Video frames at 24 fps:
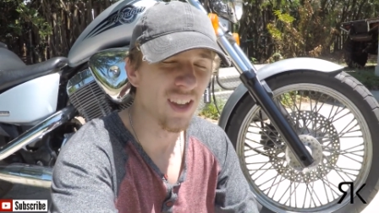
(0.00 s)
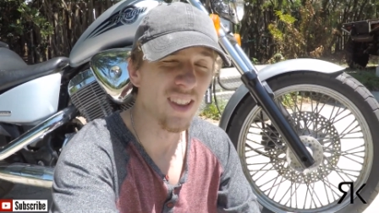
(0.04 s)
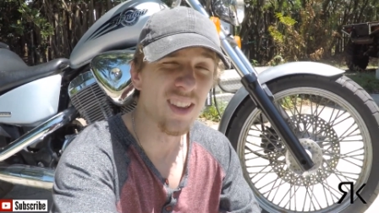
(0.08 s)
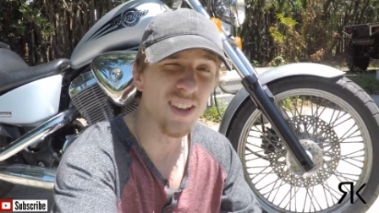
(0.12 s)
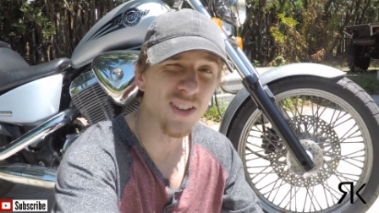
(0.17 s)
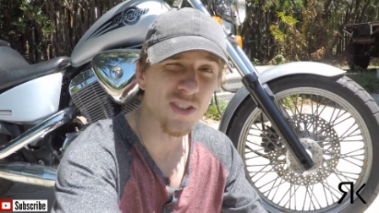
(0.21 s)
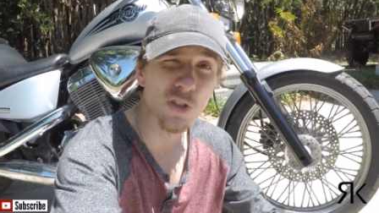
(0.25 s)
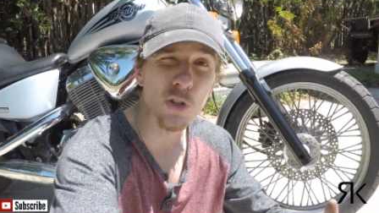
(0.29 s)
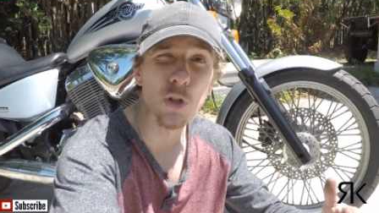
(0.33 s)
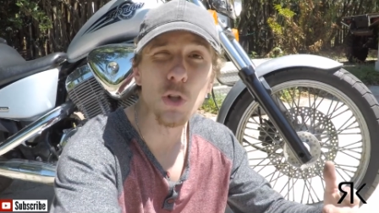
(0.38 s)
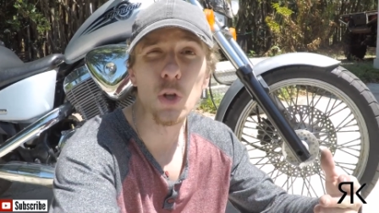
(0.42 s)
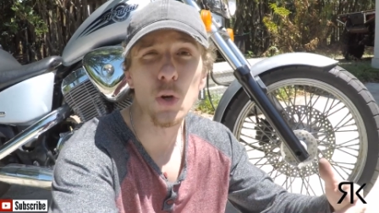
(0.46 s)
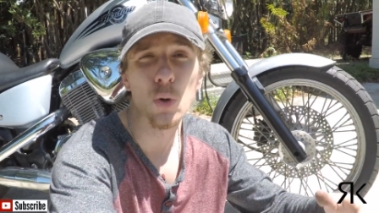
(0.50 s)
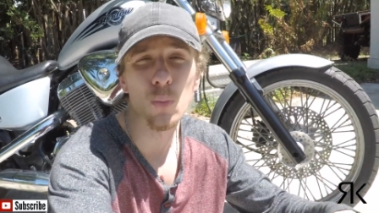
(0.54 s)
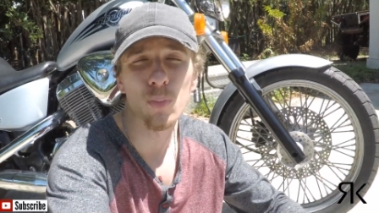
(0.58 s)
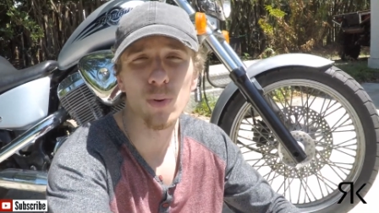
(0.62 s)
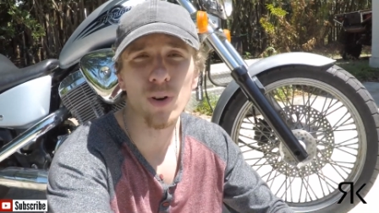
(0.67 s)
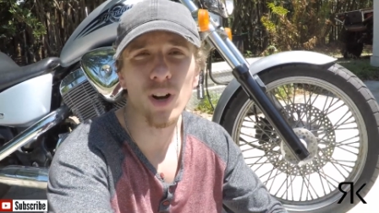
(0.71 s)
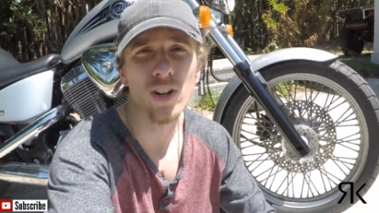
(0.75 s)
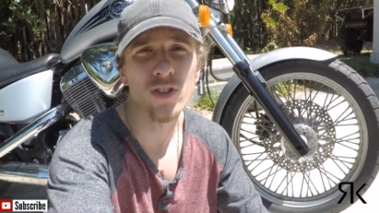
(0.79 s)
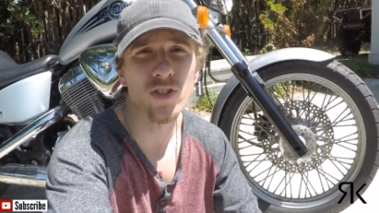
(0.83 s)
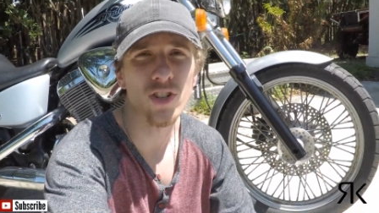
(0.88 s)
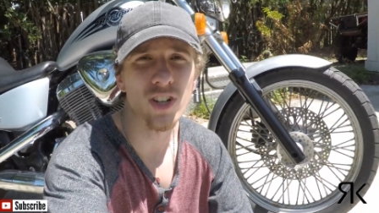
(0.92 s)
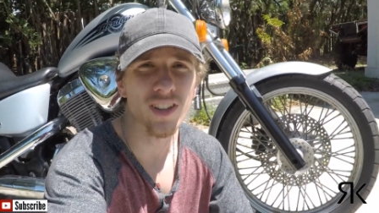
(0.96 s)
this little
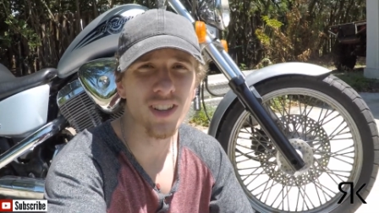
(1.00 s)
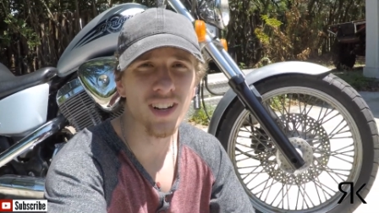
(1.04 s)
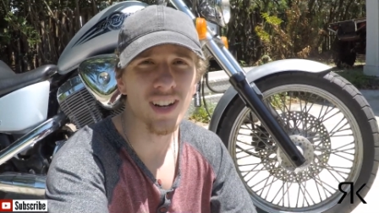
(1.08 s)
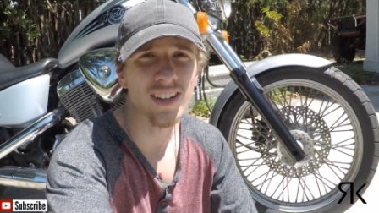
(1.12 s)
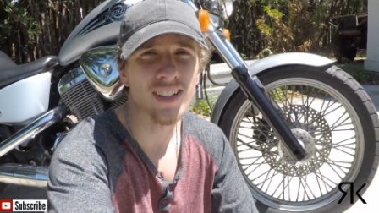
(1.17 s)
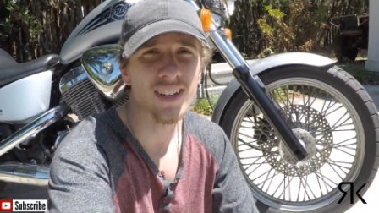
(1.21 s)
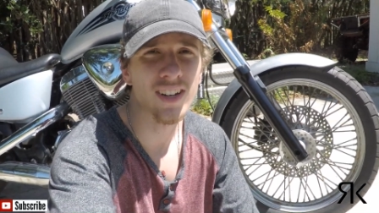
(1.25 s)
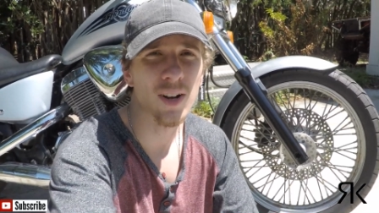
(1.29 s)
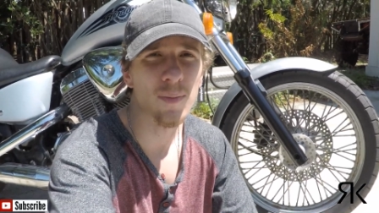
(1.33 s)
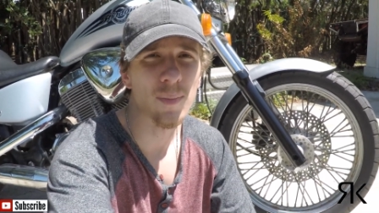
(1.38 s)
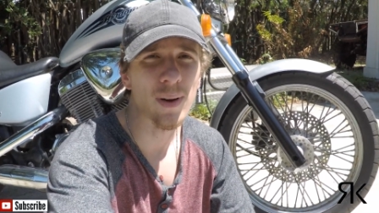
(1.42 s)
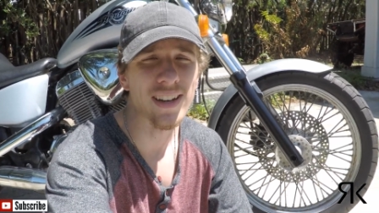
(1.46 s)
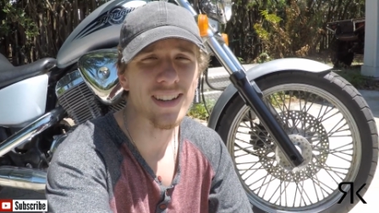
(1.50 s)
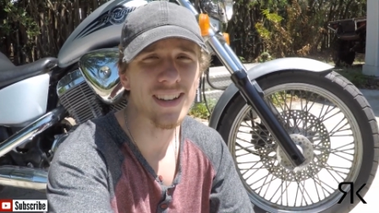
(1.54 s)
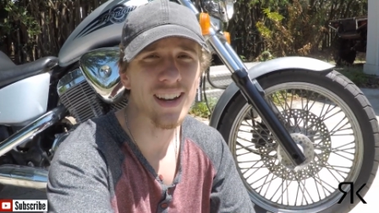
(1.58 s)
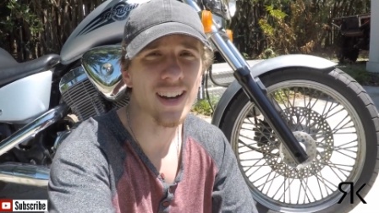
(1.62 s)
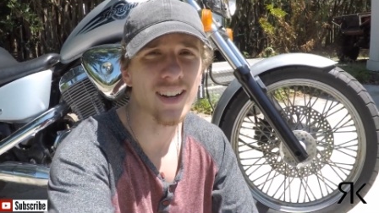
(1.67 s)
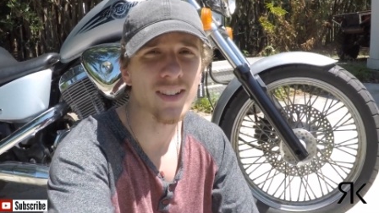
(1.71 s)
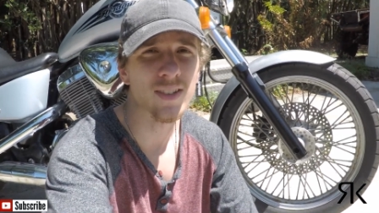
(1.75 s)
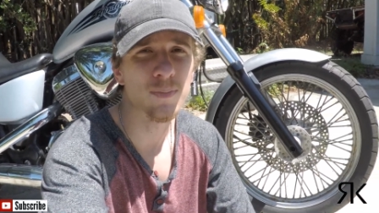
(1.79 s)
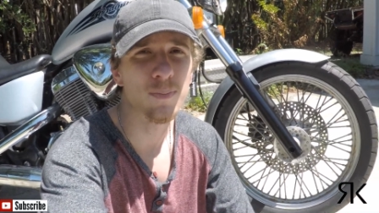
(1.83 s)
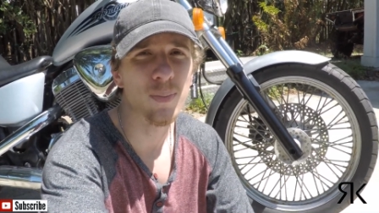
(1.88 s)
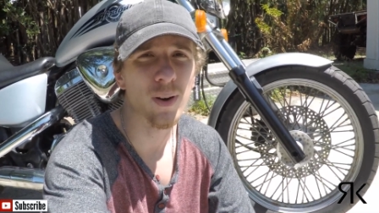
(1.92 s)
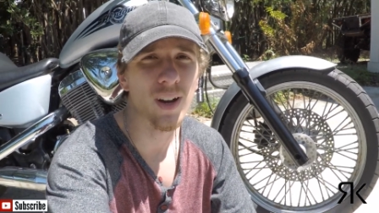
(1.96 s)
project that I did on my dad's